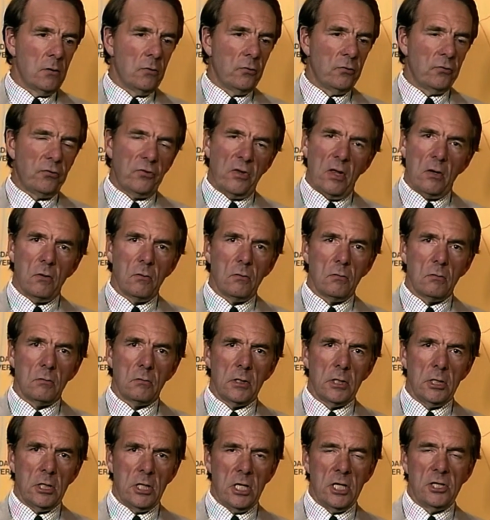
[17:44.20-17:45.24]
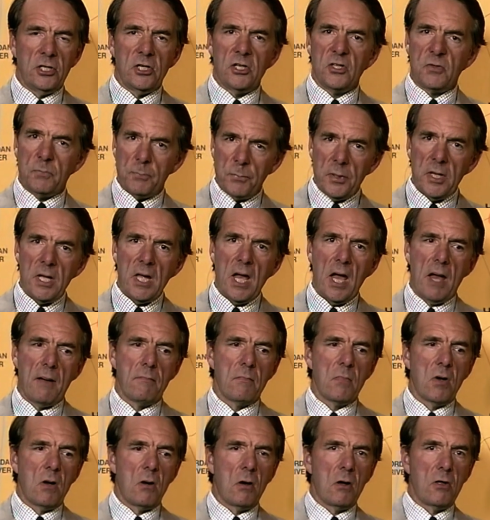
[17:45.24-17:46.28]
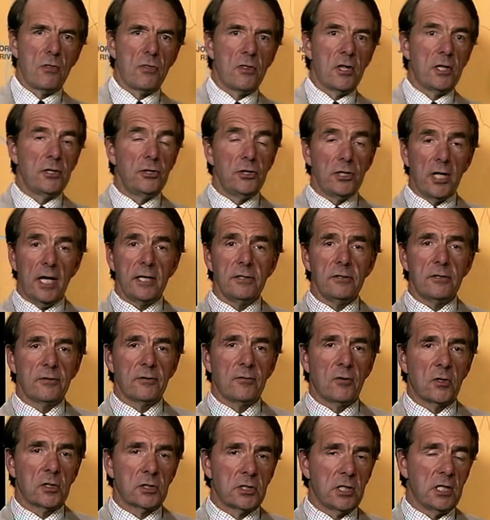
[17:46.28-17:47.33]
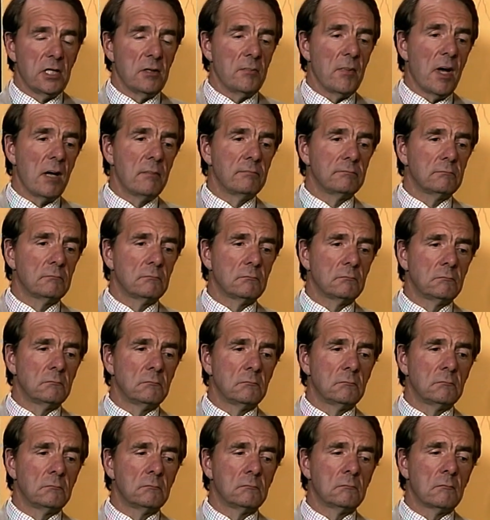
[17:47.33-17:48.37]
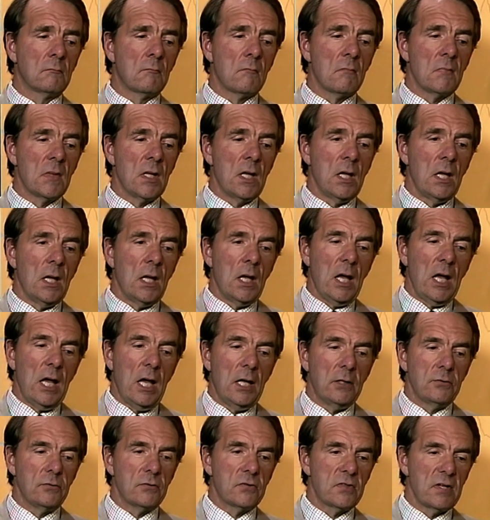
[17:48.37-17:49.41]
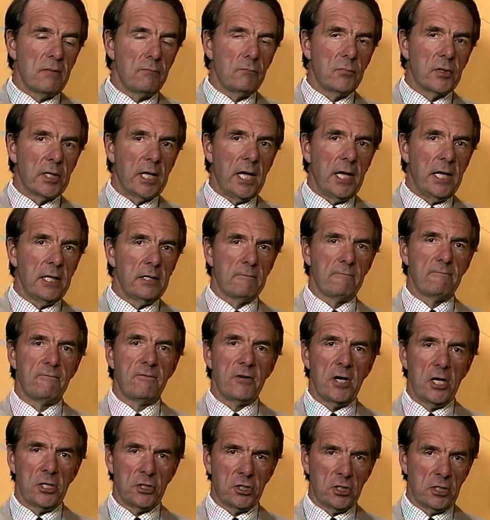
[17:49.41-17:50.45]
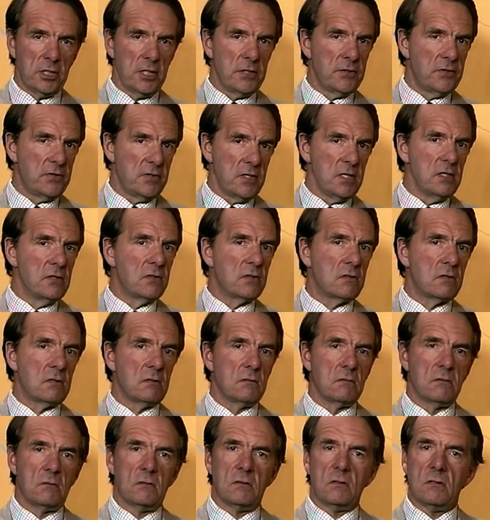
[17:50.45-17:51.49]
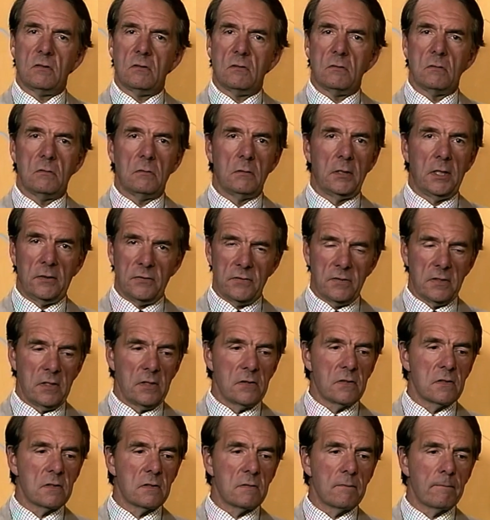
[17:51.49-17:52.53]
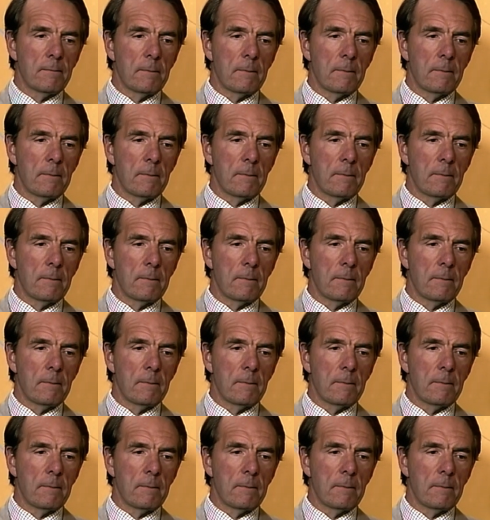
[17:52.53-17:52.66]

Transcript: So it is PM on the 9th of October, and 7th Brigade have virtually ceased to exist.